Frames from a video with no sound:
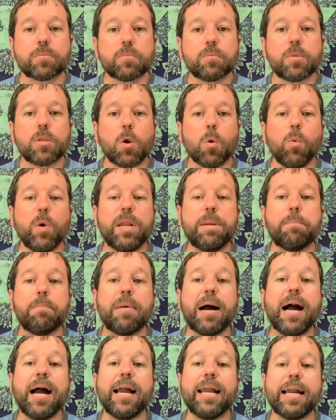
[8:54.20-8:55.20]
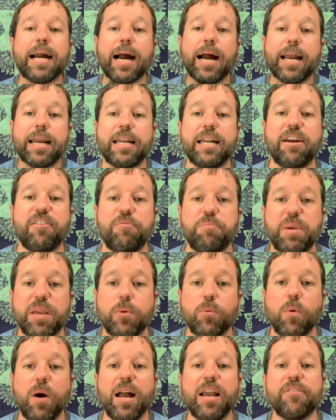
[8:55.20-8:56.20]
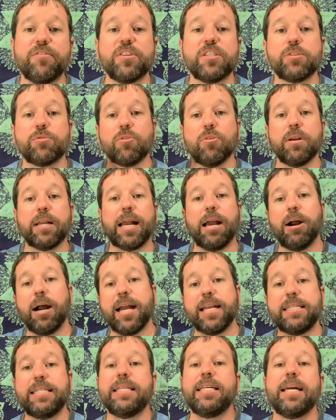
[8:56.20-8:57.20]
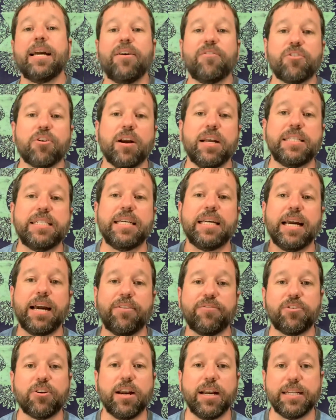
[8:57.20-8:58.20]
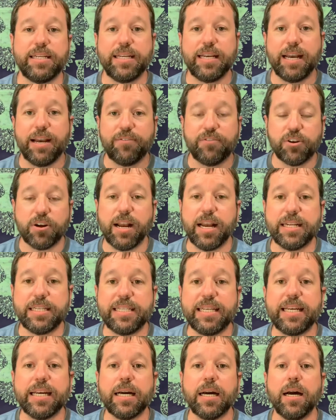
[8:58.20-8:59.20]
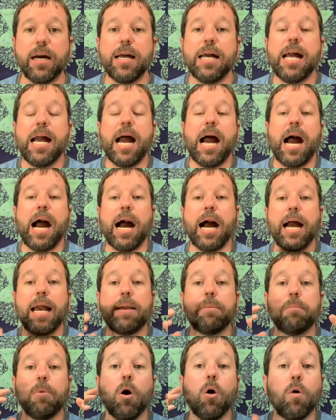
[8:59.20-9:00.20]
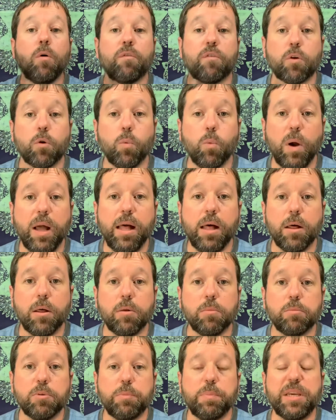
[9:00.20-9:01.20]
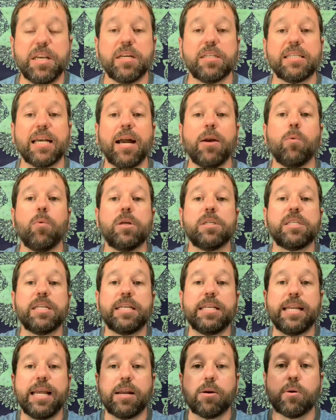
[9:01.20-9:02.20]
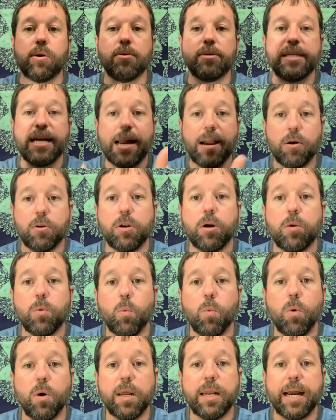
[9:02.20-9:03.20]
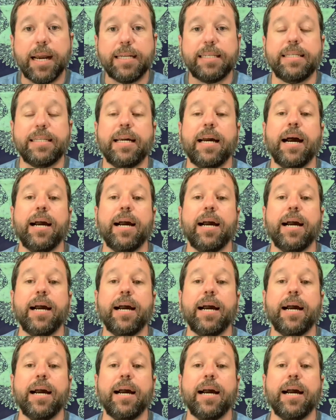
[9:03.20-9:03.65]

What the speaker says: When my INFP wife is throwing out idea after idea after idea after idea, I'm overwhelmed because I want to narrow down on one idea.